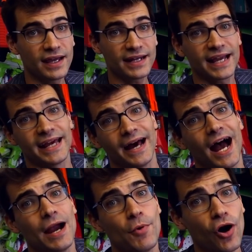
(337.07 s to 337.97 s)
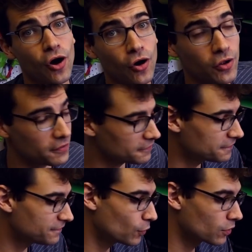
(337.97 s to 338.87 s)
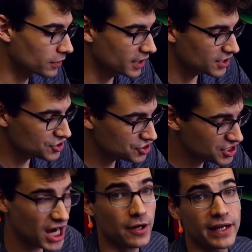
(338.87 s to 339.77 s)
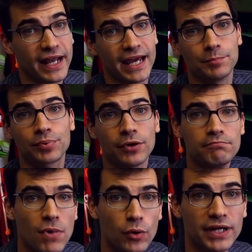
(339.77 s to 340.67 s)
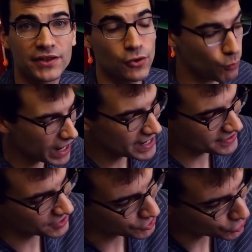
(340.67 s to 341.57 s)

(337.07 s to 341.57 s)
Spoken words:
And again, I'm all for sharing and promoting the way that